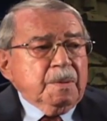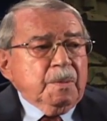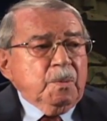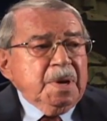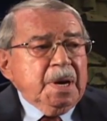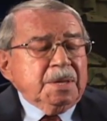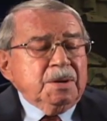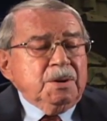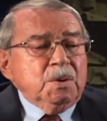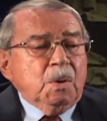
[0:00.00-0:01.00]
we had
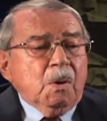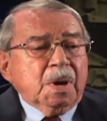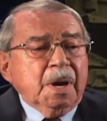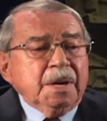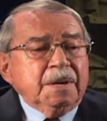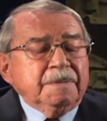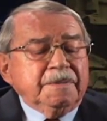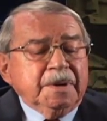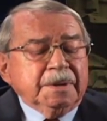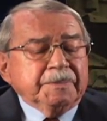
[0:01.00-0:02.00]
to do all kind
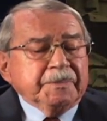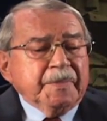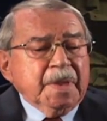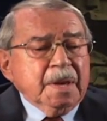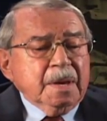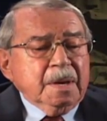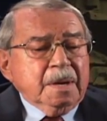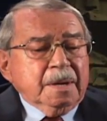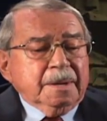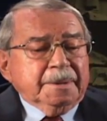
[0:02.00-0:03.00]
of um,
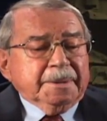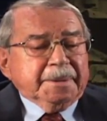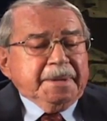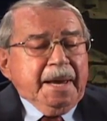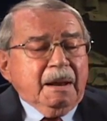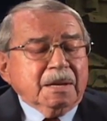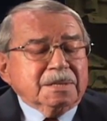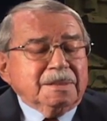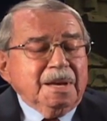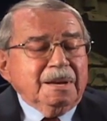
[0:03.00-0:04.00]
uh,
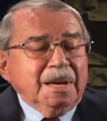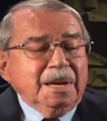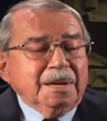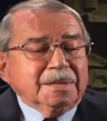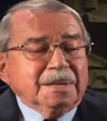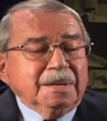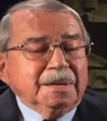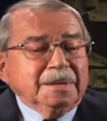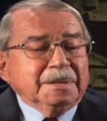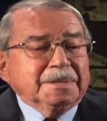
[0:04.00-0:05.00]
calisthenics
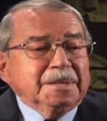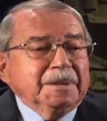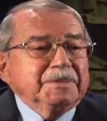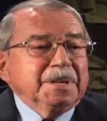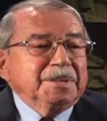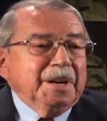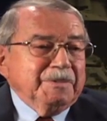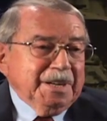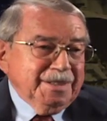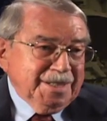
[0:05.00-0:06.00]
and stuff to
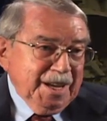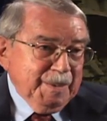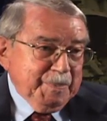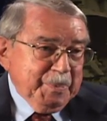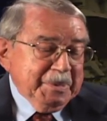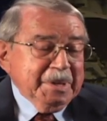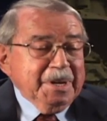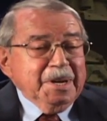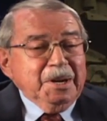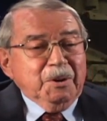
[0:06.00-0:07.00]
toughen us up. We
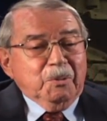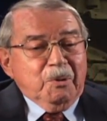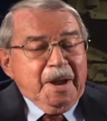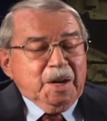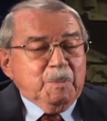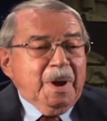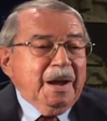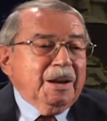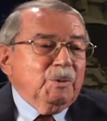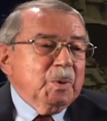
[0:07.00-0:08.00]
ran a
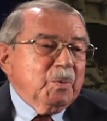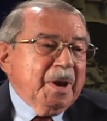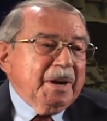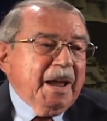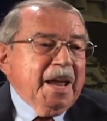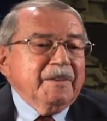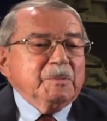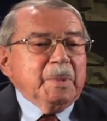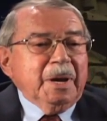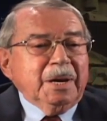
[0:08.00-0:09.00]
mile, we ran a half
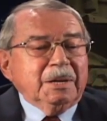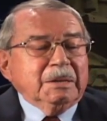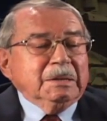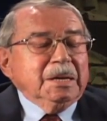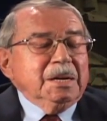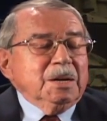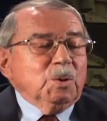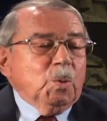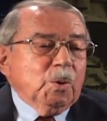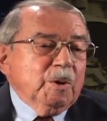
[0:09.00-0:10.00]
a mile,
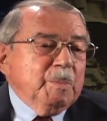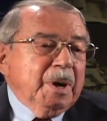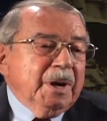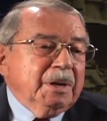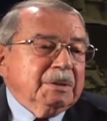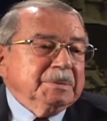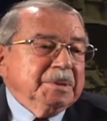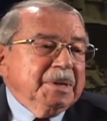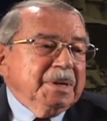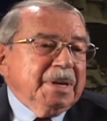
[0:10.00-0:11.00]
quarter mile,
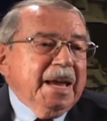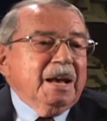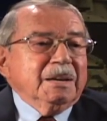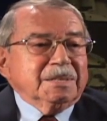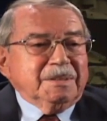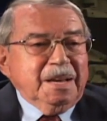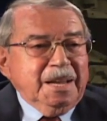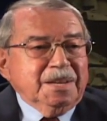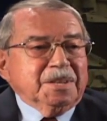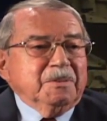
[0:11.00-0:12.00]

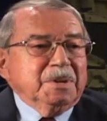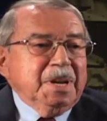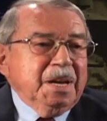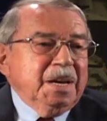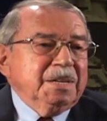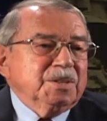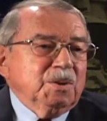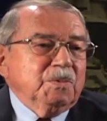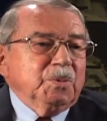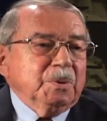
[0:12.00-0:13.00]
calisthenics every day and
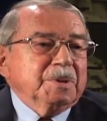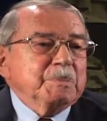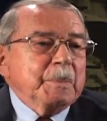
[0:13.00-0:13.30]
so forth.